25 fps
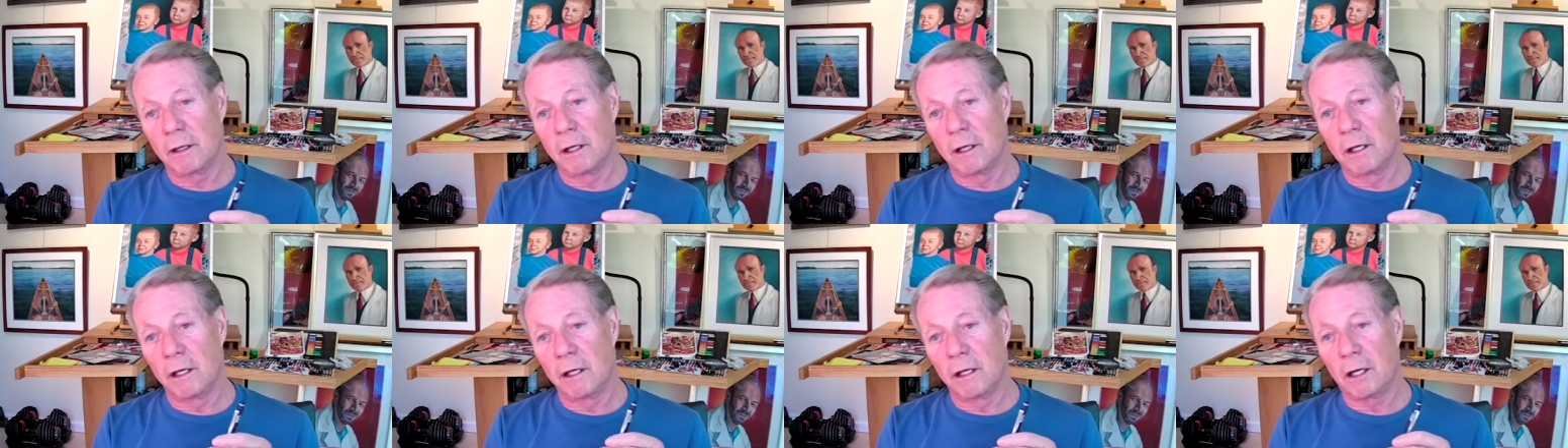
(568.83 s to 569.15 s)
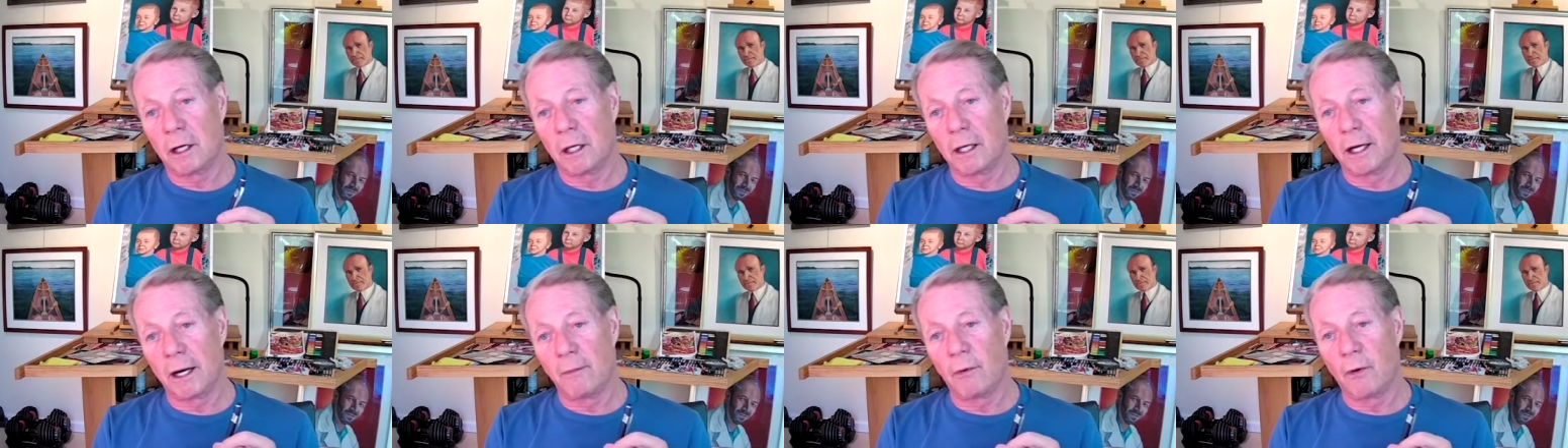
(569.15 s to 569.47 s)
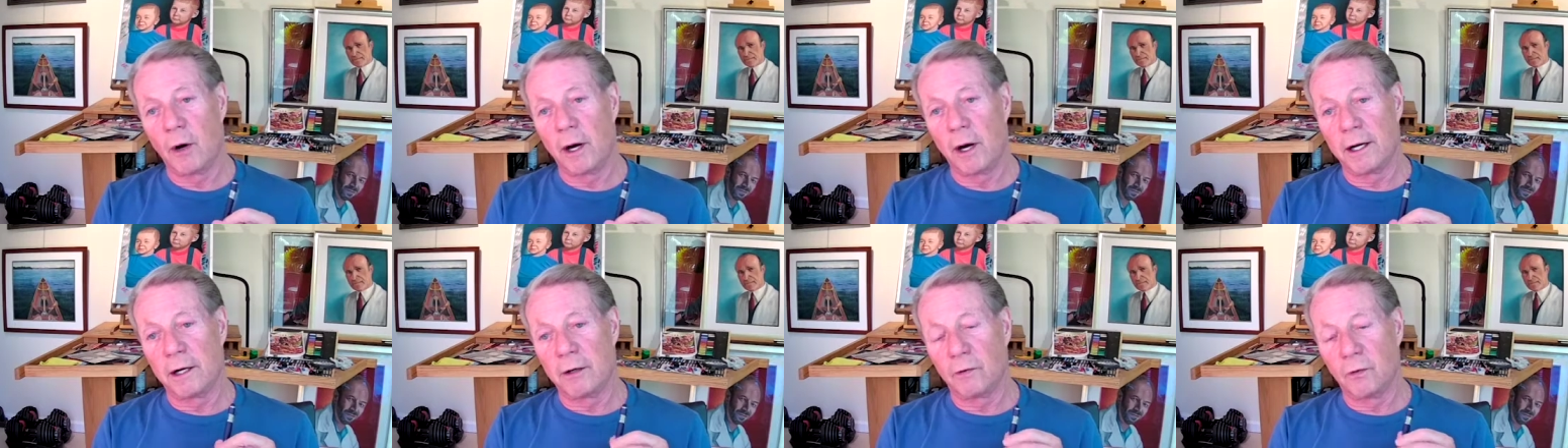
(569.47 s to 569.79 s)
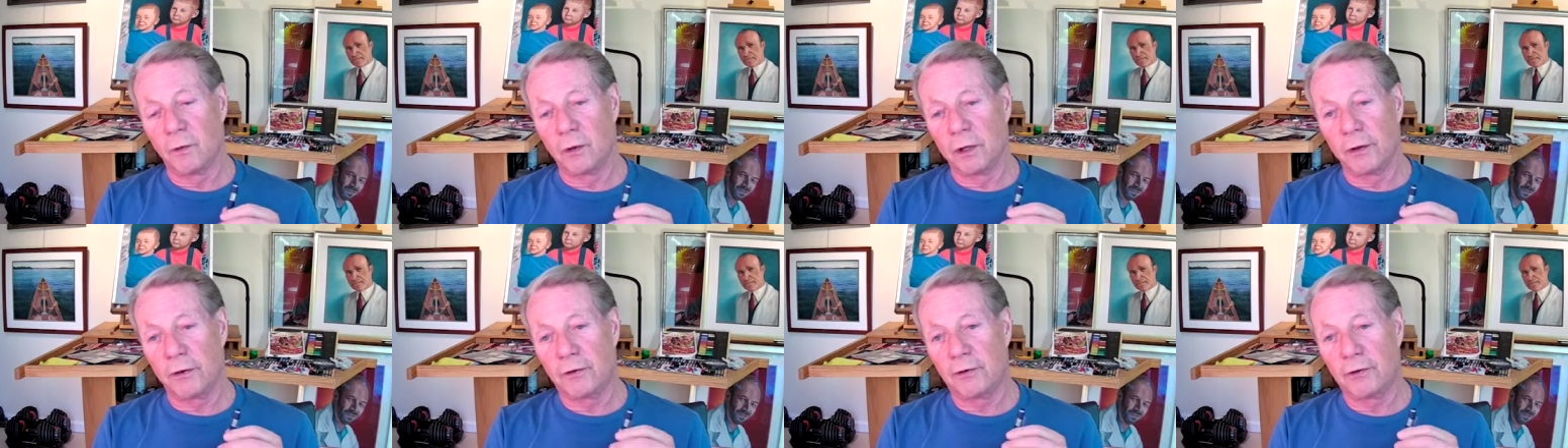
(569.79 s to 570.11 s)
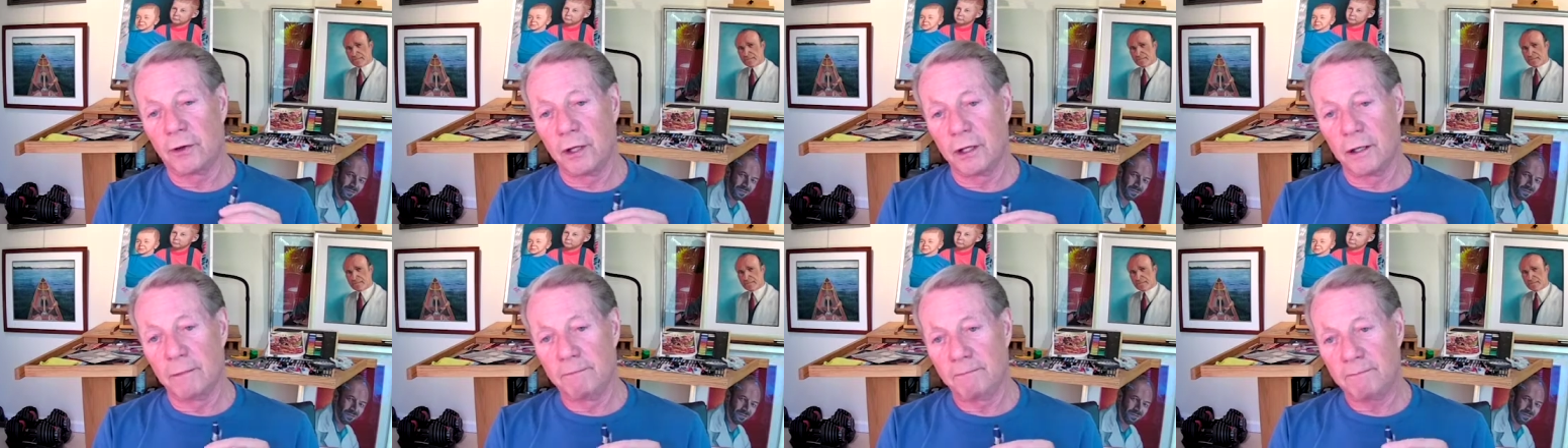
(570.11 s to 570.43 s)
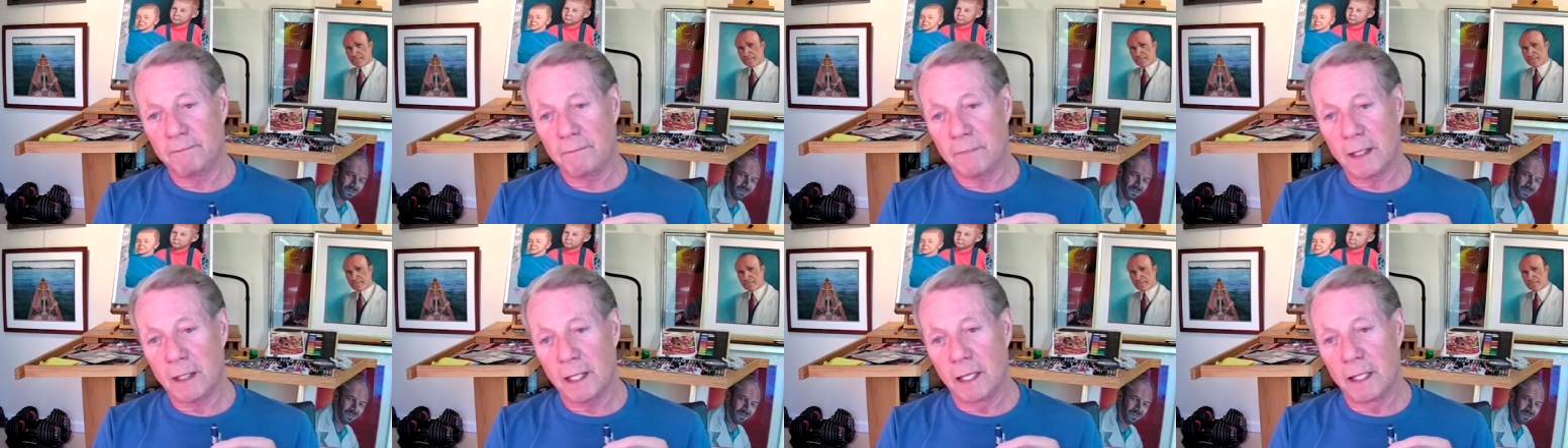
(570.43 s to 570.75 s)
collaborated with
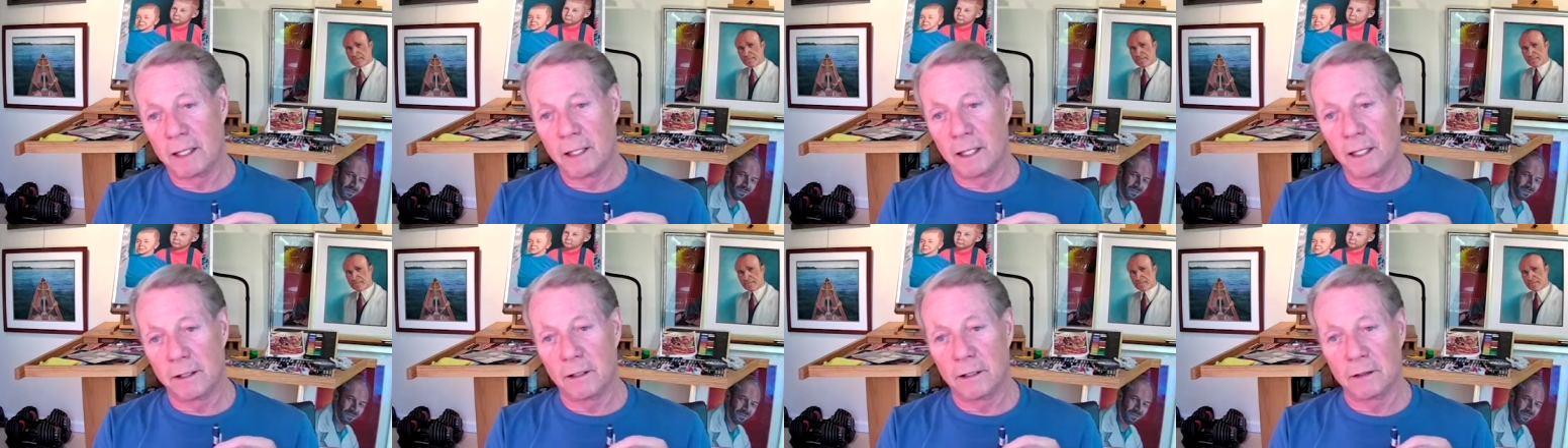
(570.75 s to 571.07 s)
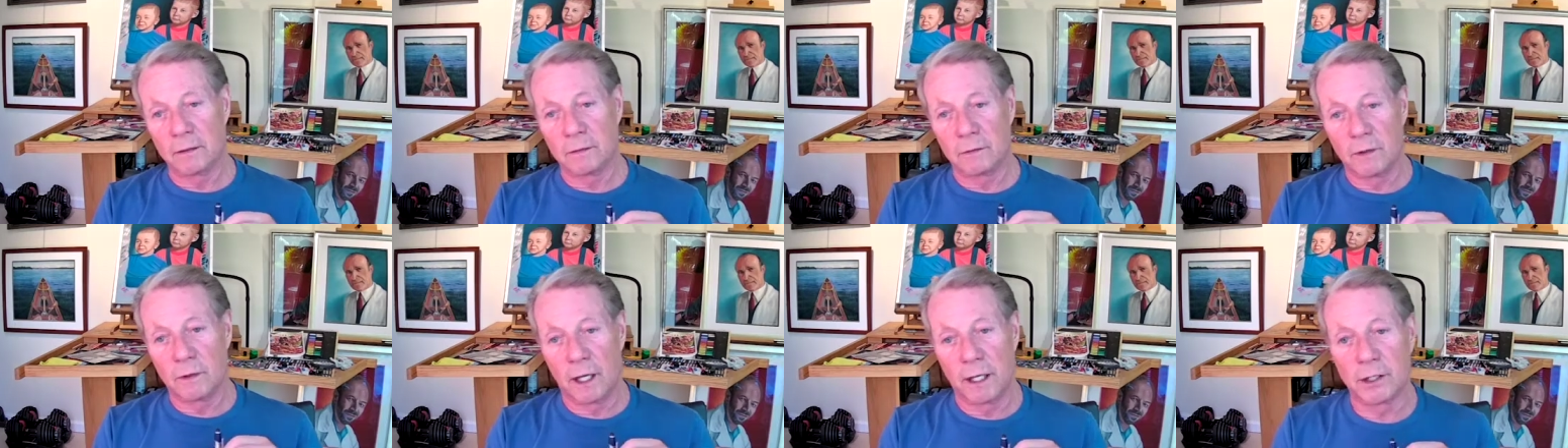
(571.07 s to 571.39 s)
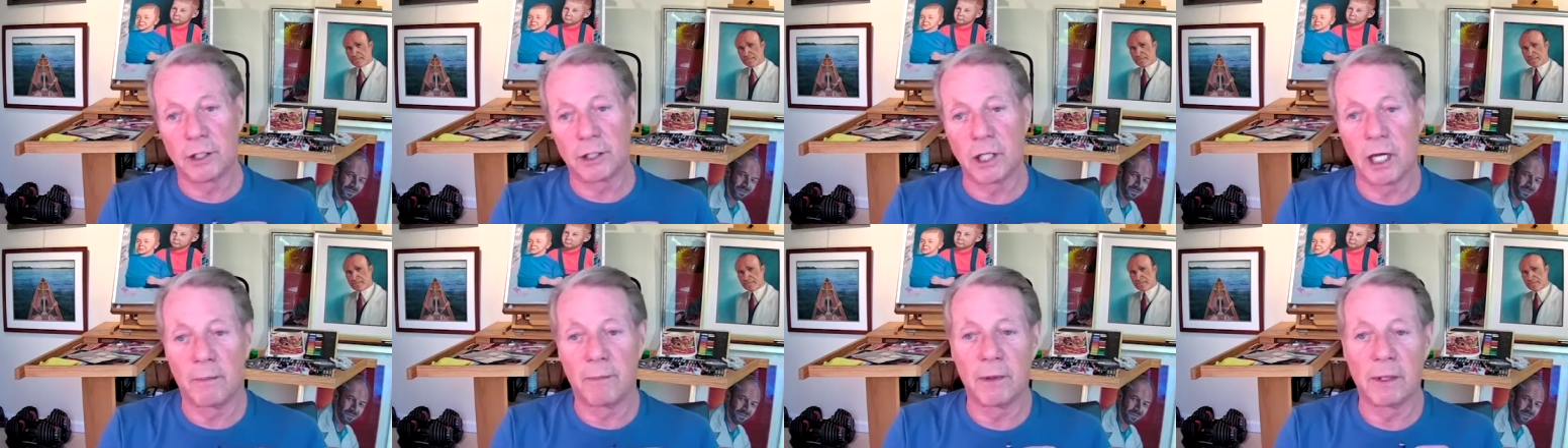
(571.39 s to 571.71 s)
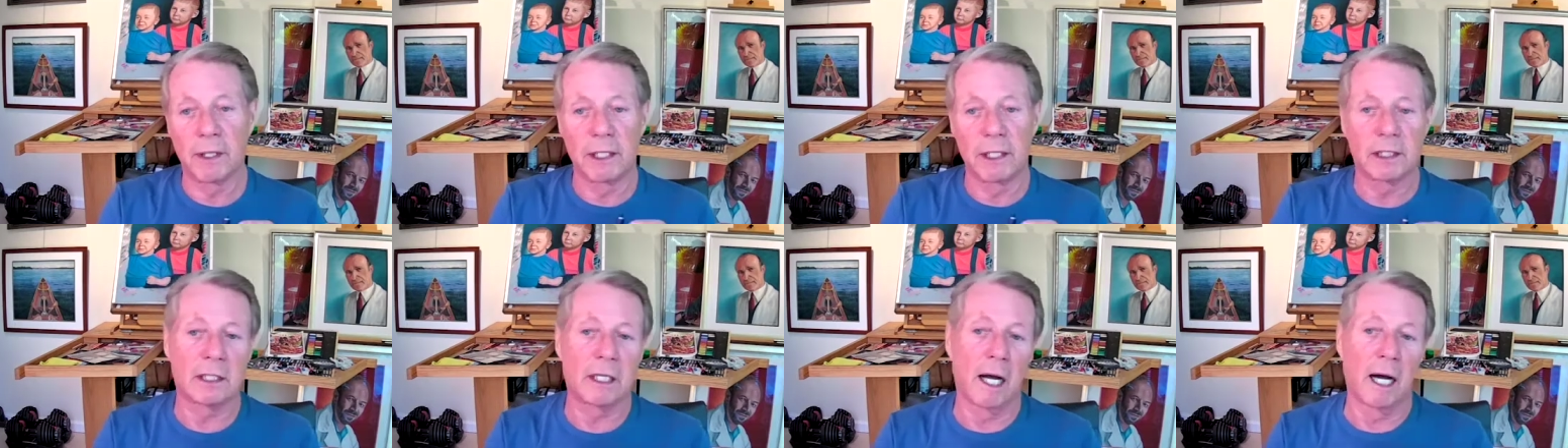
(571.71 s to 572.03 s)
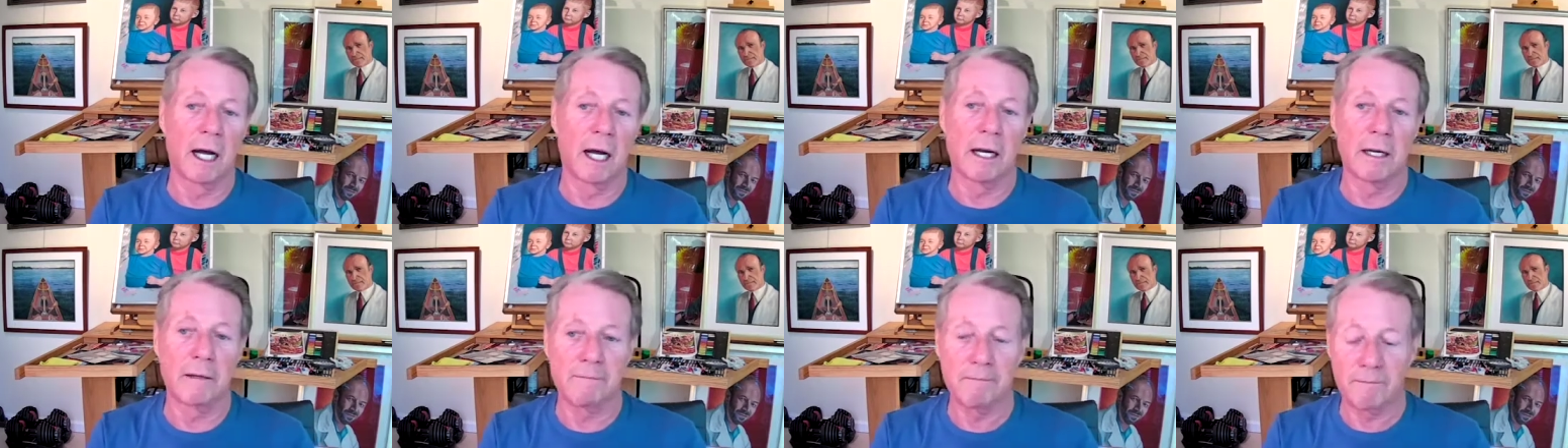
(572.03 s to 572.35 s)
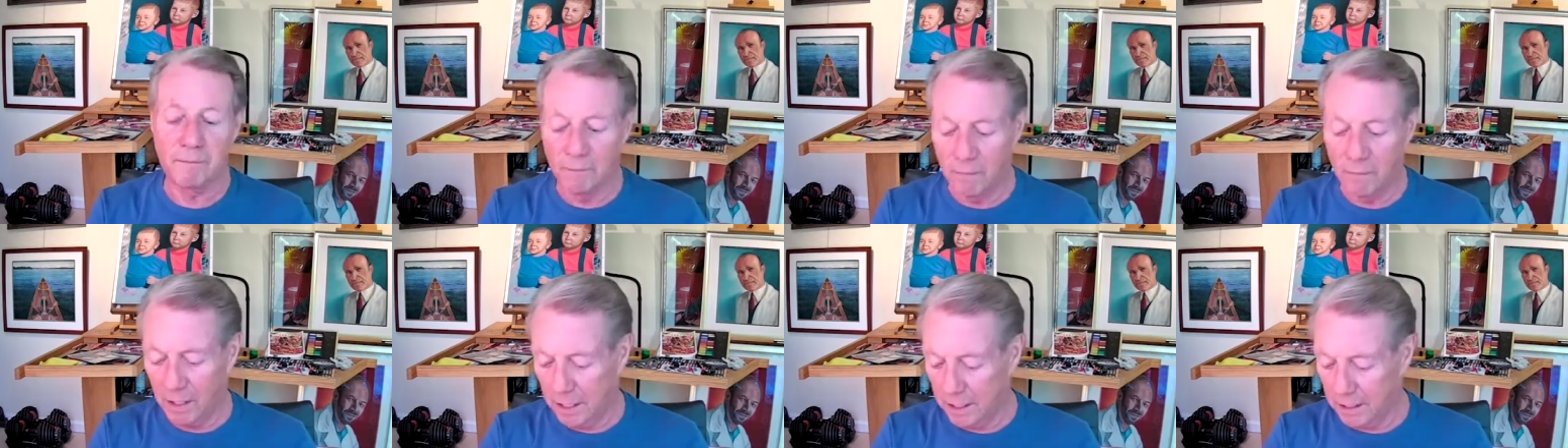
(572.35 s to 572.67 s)
another Japanese guy
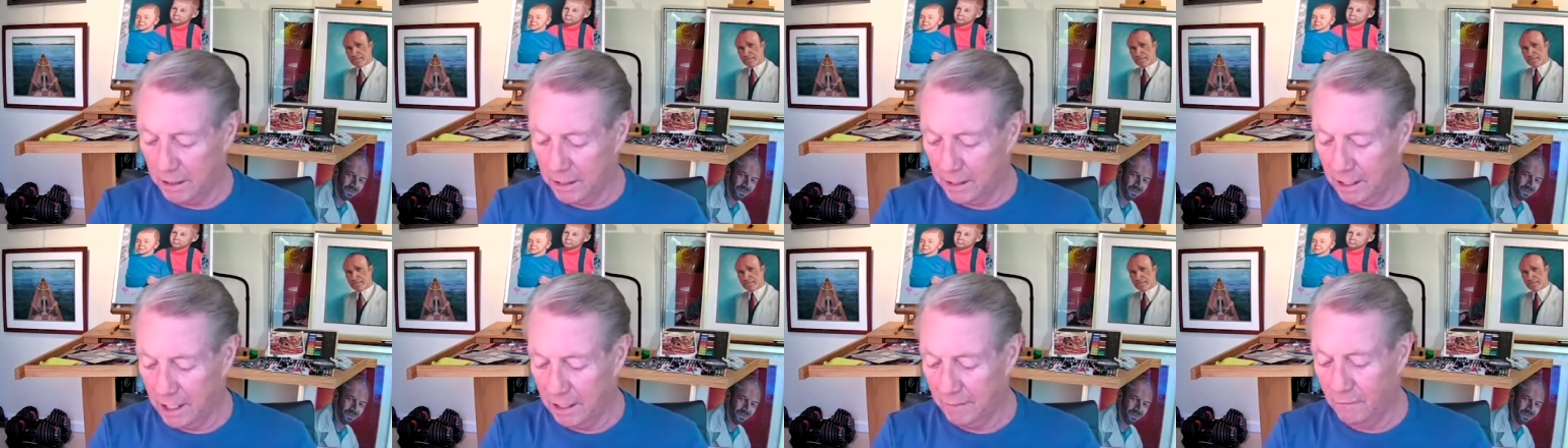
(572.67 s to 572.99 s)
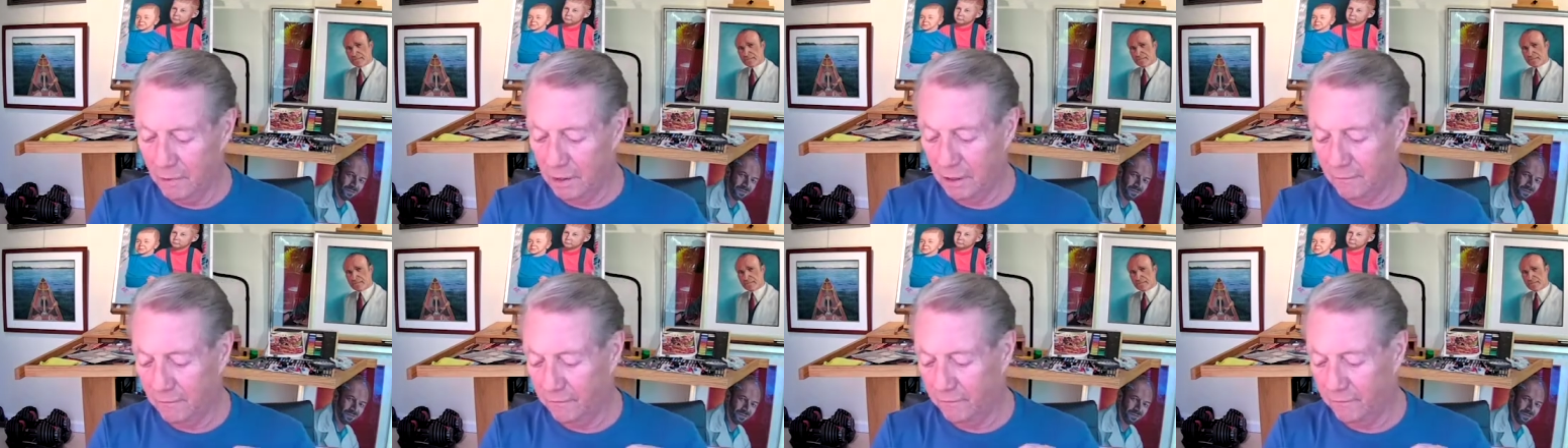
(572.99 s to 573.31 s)
by the name of